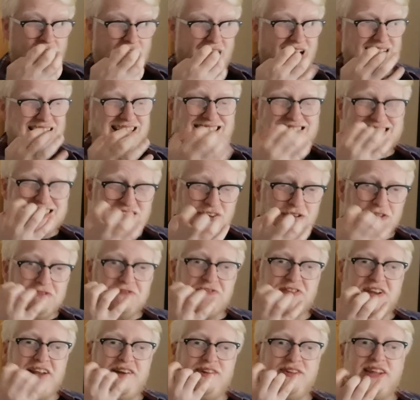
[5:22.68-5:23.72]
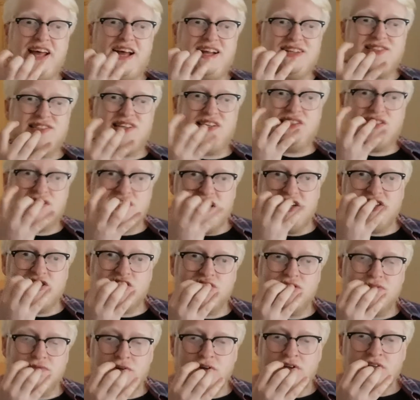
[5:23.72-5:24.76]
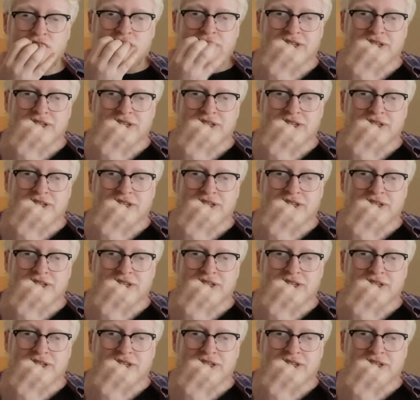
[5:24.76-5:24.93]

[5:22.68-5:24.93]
I can still feel that sensation of